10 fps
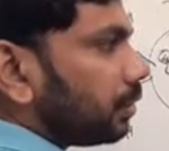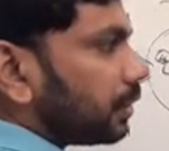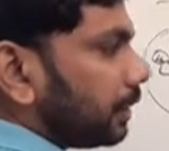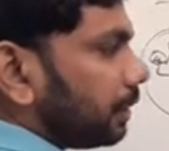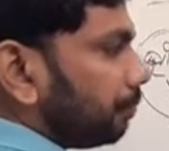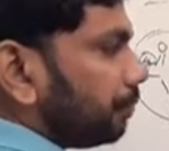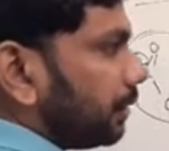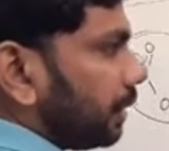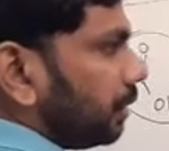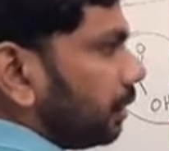
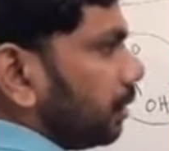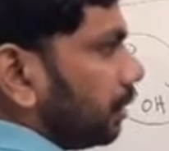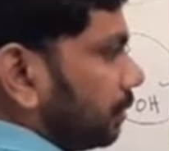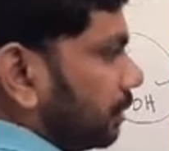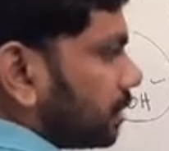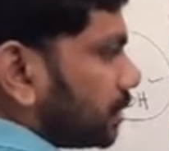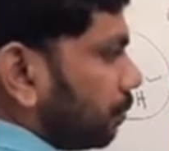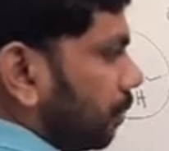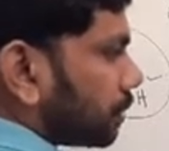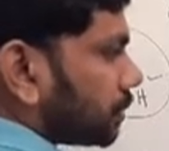Okay, then
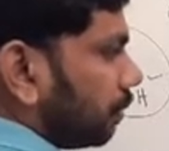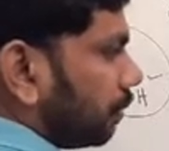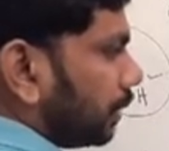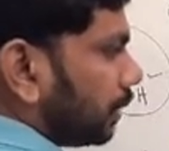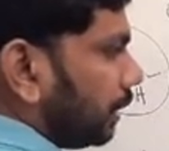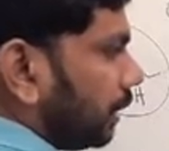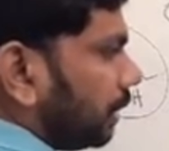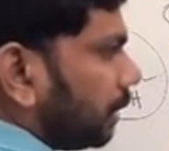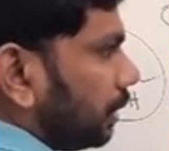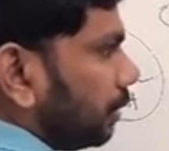this box over
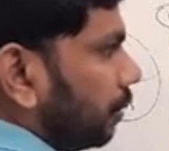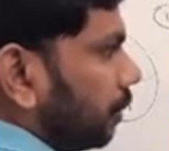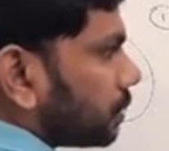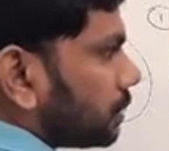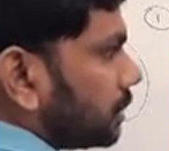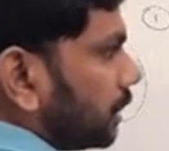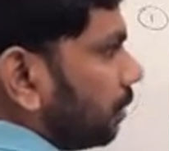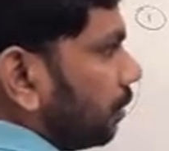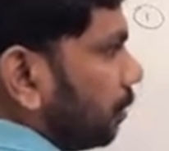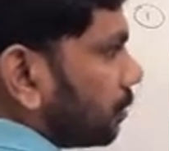here,
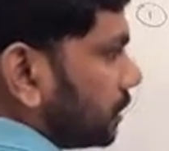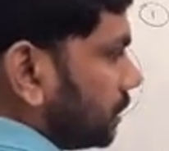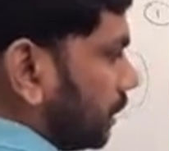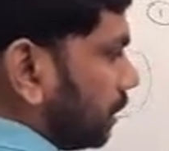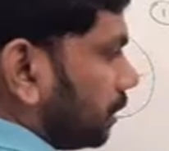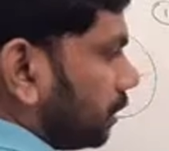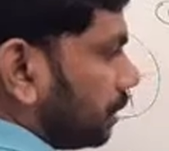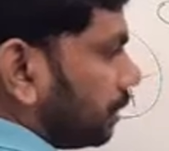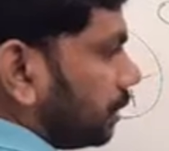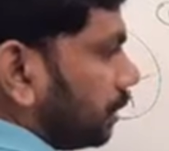oxygen.
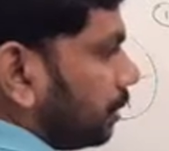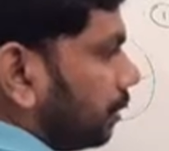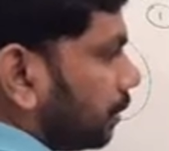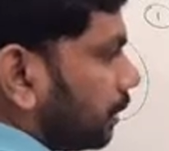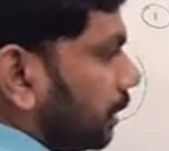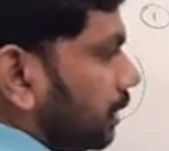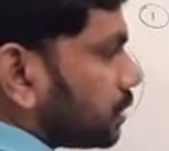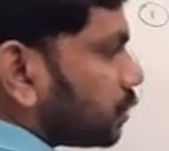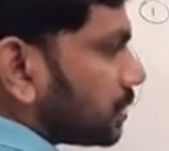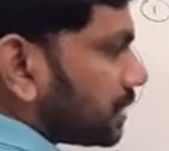
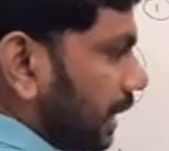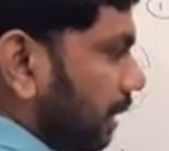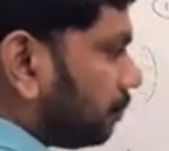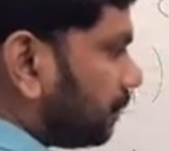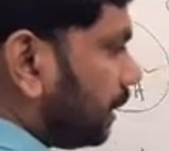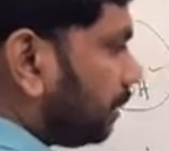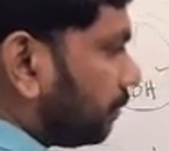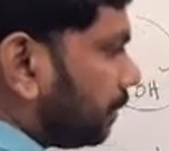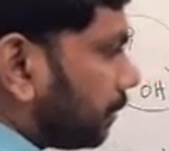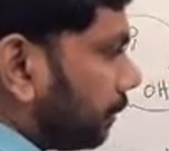Okay, so same
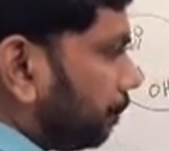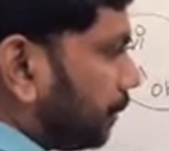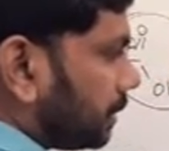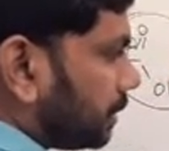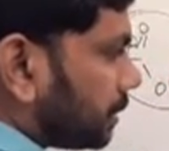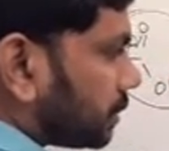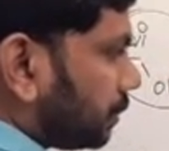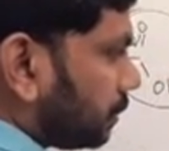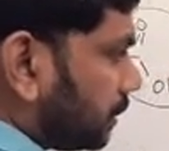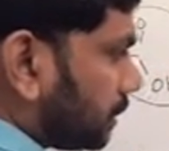thing will repeat.
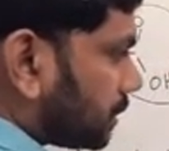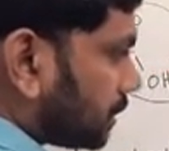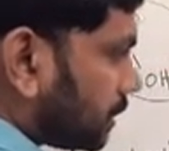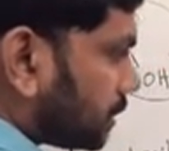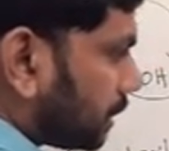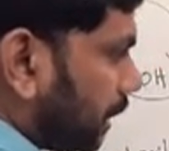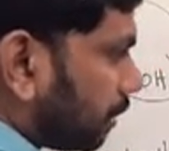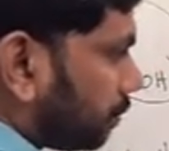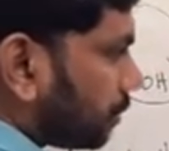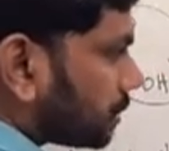So this is
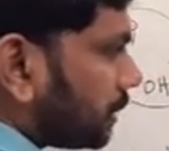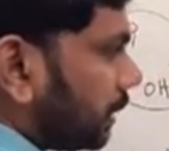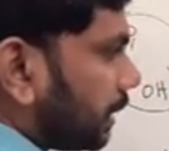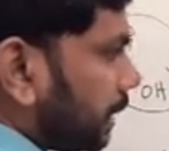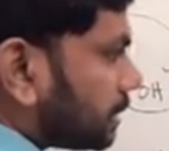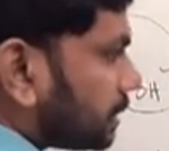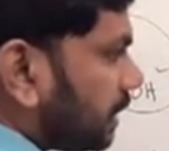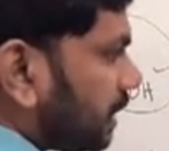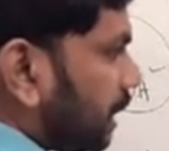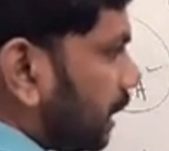carboxylic
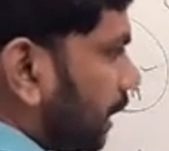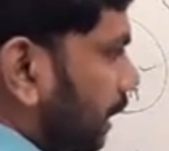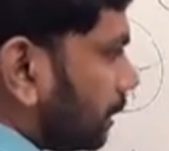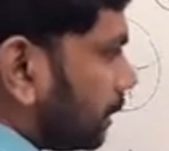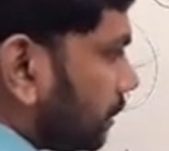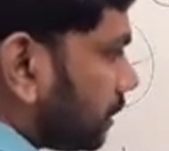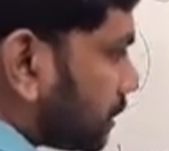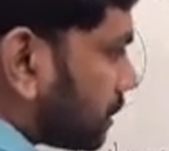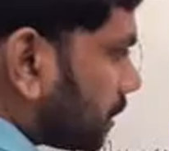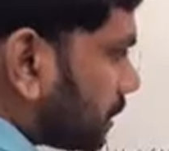acid, and
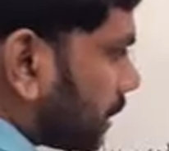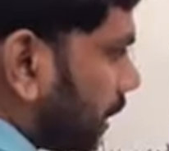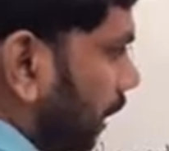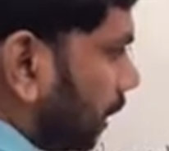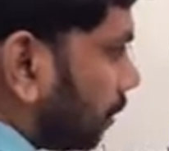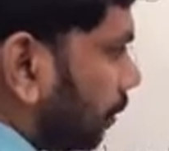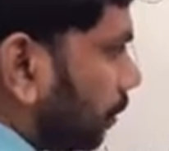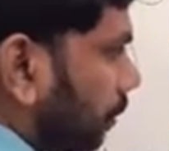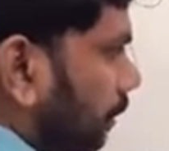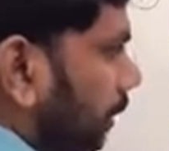this is
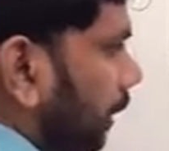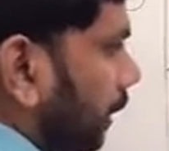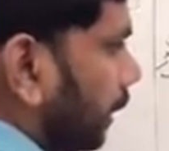alcohol.